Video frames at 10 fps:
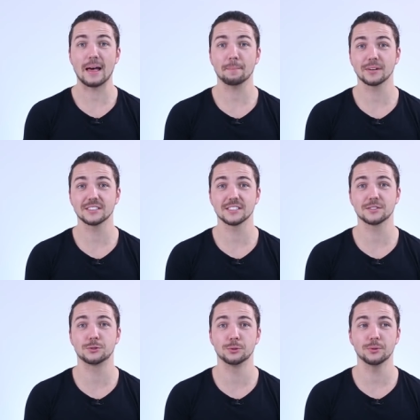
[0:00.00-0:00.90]
And that brings
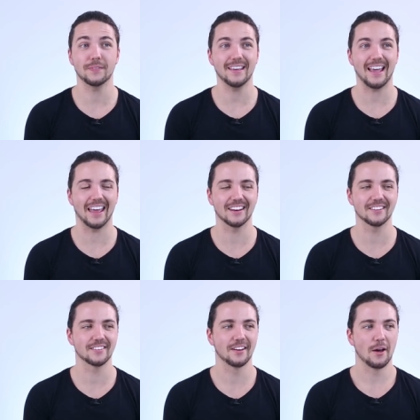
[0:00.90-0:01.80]
us to the
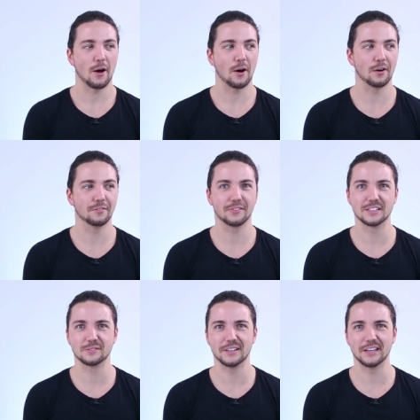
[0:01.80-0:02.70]
end of
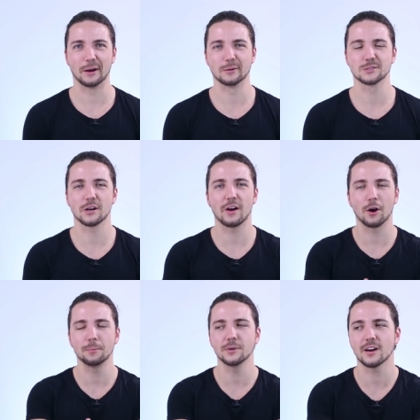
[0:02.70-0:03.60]
this video. So I
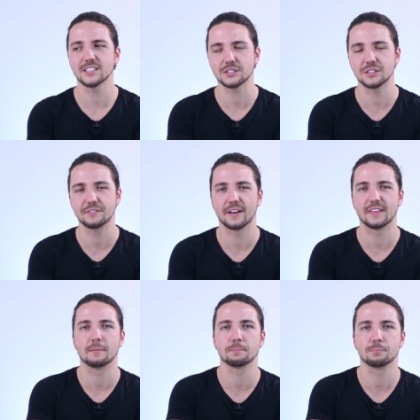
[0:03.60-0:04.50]
hope you guys actually
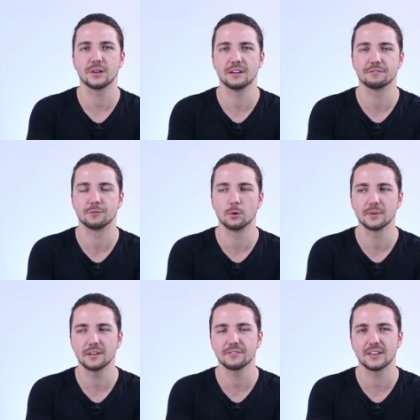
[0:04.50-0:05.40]
found that pretty
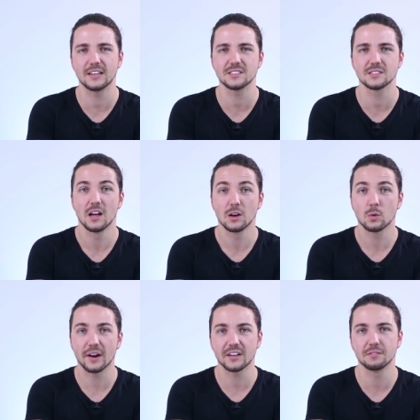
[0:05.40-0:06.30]
informative. It is
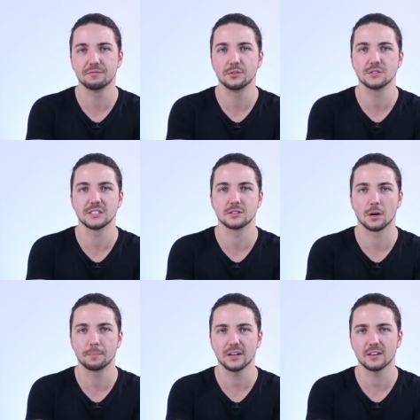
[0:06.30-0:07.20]
quite a confusing
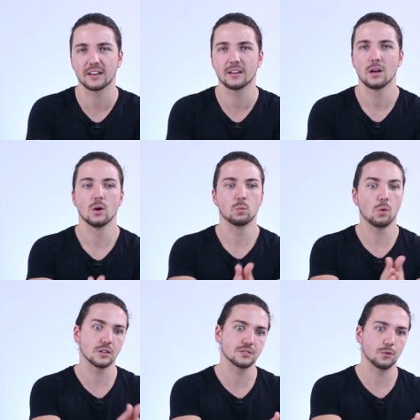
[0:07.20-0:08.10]
topic, like
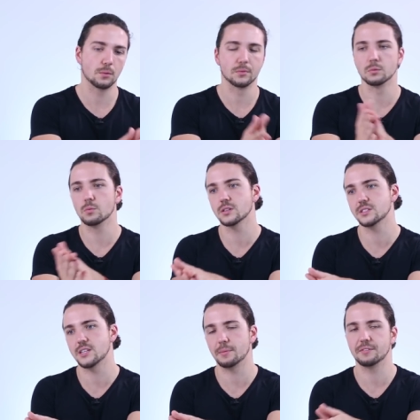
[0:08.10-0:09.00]
what's formal,
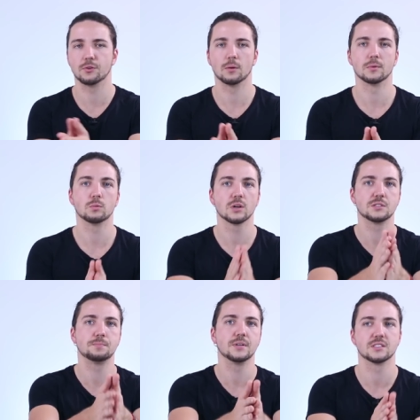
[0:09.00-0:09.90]
what's semi-formal,
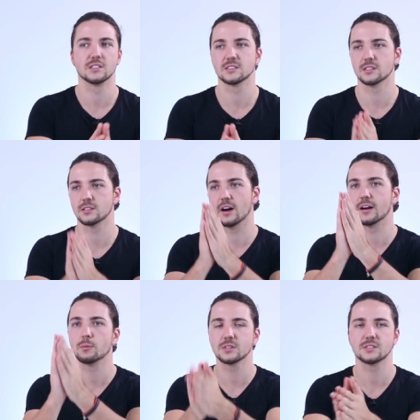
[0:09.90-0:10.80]
what's business
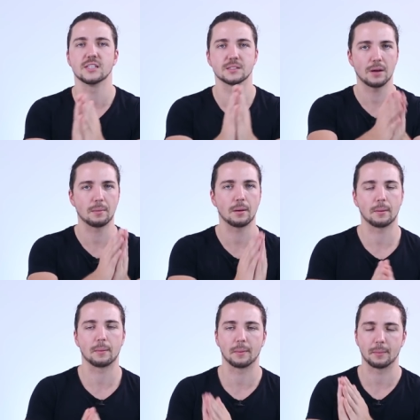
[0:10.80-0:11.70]
attire, what's this, blah, blah,
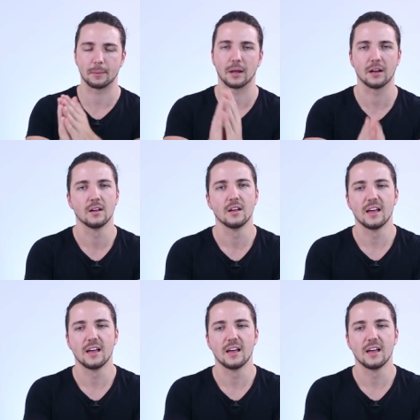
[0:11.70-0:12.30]
blah, blah, blah, blah, blah.